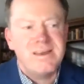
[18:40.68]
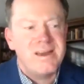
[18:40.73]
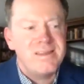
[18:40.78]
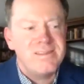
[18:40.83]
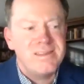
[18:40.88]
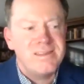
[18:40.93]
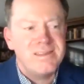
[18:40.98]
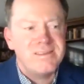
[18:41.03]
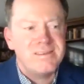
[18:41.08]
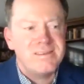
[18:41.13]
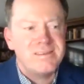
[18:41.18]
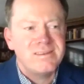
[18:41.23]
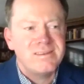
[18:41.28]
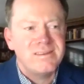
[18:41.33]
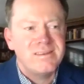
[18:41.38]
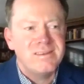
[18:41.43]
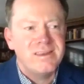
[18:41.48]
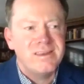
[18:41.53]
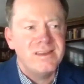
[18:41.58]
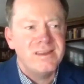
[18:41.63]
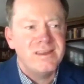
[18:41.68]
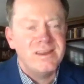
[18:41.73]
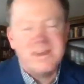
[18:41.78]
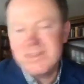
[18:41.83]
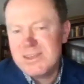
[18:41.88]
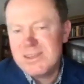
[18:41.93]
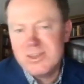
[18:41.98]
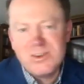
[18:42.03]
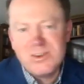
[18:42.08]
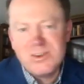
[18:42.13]
think, and I
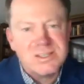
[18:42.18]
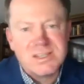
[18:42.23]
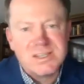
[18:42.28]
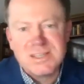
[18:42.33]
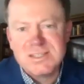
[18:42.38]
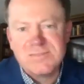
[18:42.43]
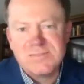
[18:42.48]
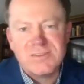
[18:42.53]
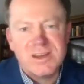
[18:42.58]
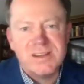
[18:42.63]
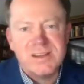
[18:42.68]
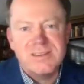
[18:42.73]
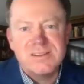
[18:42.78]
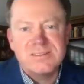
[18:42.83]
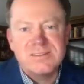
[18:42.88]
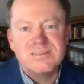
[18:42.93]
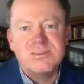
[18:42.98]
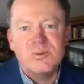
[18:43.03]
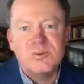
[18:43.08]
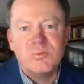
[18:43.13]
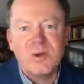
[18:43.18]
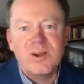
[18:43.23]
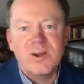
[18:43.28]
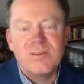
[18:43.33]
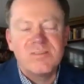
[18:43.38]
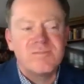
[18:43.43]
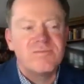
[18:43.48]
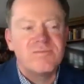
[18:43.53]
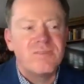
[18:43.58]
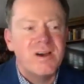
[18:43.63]
think you can testify to this too. Part
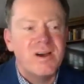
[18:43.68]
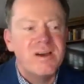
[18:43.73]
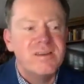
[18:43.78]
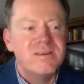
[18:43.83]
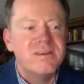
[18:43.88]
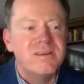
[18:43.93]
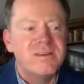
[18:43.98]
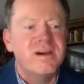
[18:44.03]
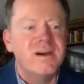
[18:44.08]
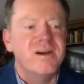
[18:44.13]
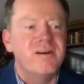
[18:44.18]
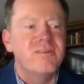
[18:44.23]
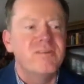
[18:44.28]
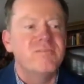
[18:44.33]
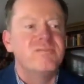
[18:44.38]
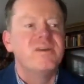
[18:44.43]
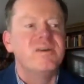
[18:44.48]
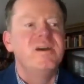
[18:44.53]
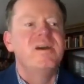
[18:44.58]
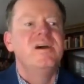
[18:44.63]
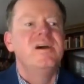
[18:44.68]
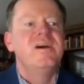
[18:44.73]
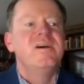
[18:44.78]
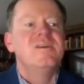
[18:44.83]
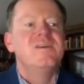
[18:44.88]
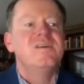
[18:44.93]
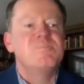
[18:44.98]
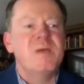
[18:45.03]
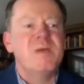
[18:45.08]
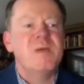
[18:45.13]
of the fun of
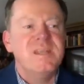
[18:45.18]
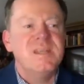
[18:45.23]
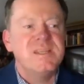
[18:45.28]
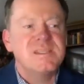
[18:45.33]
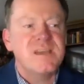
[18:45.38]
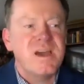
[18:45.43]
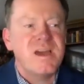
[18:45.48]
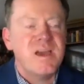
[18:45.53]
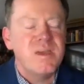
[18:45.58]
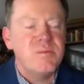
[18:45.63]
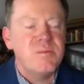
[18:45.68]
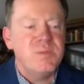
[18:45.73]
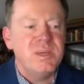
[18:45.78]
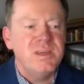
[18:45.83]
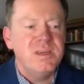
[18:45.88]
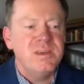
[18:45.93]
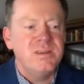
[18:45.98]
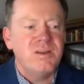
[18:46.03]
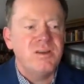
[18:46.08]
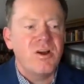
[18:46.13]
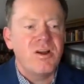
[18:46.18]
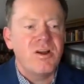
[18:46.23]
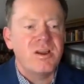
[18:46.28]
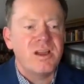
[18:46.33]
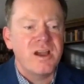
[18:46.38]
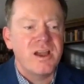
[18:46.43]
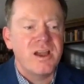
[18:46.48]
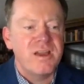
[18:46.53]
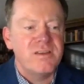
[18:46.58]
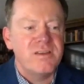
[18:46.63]
spending time in
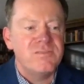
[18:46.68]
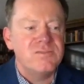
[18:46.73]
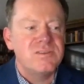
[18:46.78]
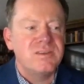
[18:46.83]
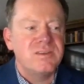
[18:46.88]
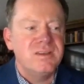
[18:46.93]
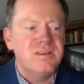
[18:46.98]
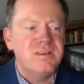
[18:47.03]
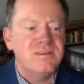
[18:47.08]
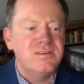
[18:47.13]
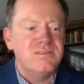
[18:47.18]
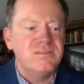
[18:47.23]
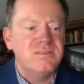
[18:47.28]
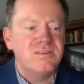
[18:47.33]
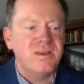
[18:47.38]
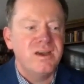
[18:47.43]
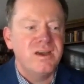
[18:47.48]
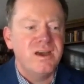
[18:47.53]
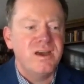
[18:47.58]
archives is,